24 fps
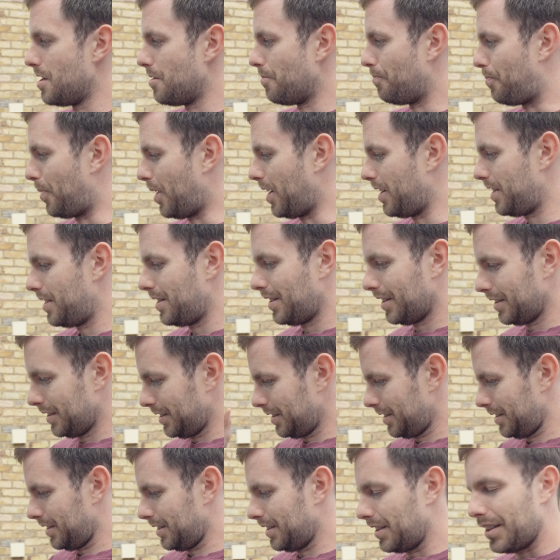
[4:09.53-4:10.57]
But
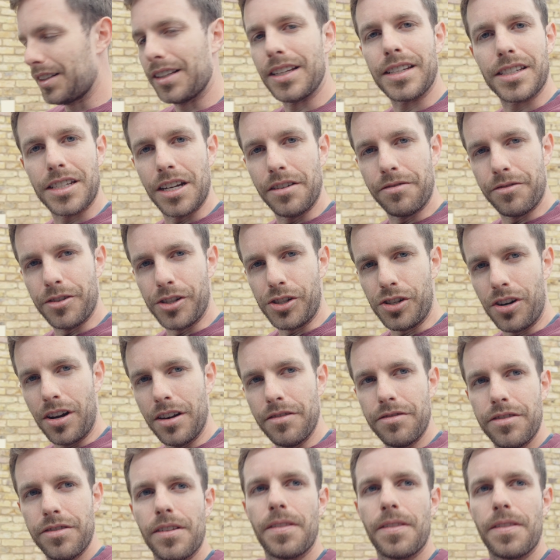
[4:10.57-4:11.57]
let's go for a drive.